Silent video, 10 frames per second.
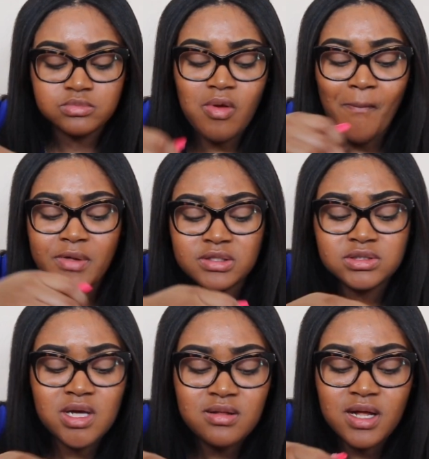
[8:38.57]
But it
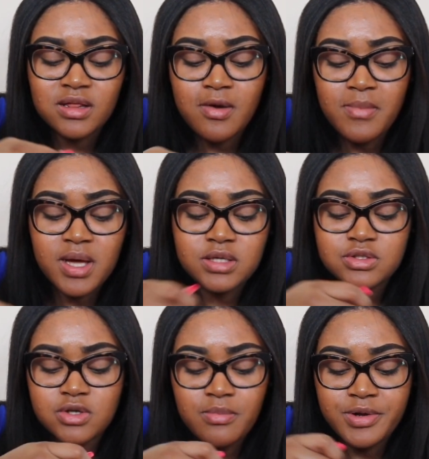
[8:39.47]
sounds like they're making
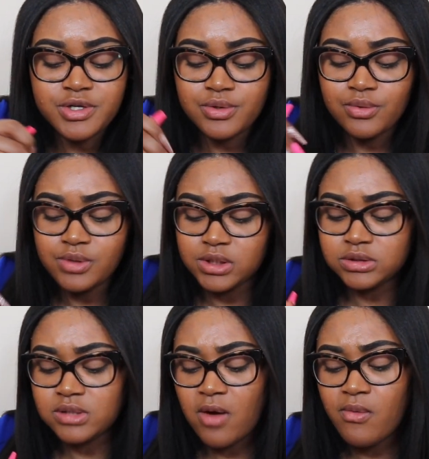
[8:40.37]
so much noise.
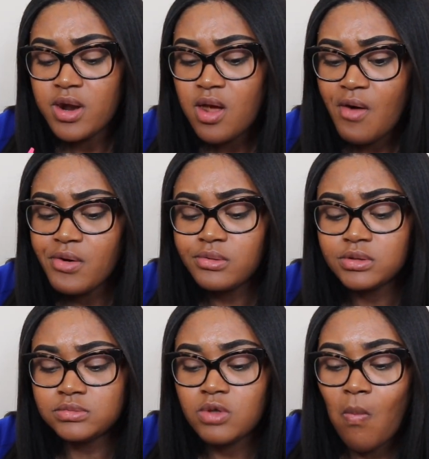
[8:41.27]
Like, what are y'all doing?